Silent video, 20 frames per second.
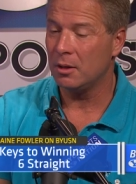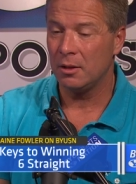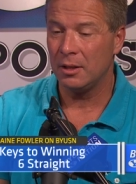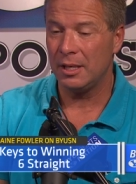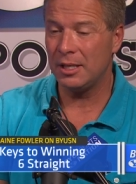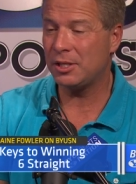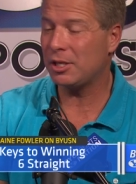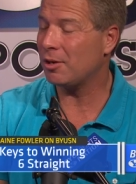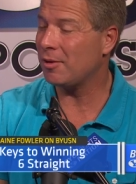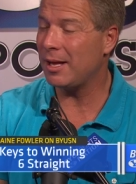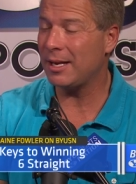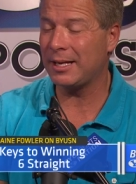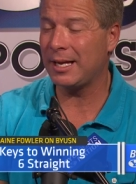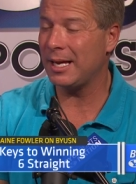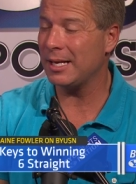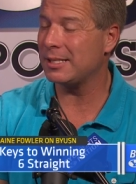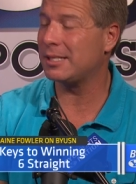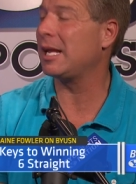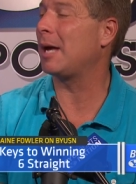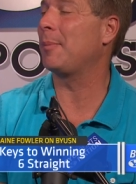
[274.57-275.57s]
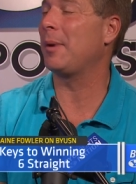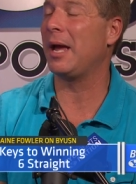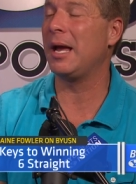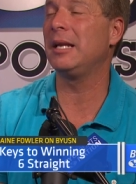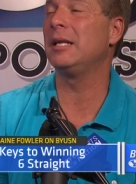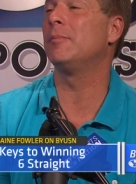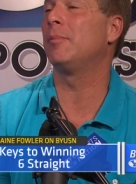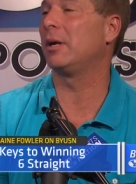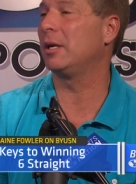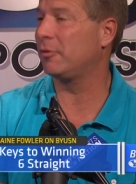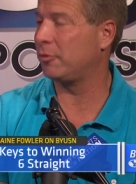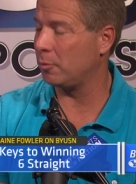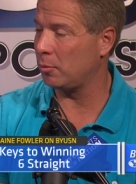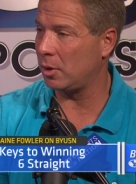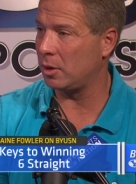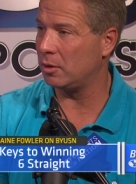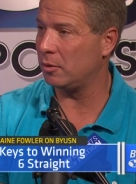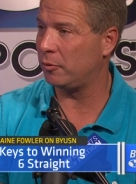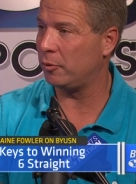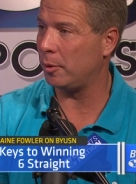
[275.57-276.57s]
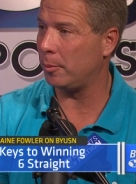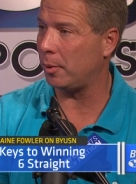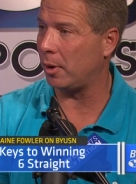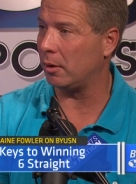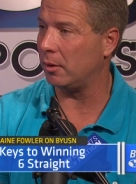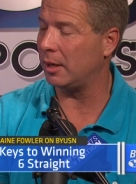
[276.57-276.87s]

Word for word: East Carolina can't stop anybody from running the football.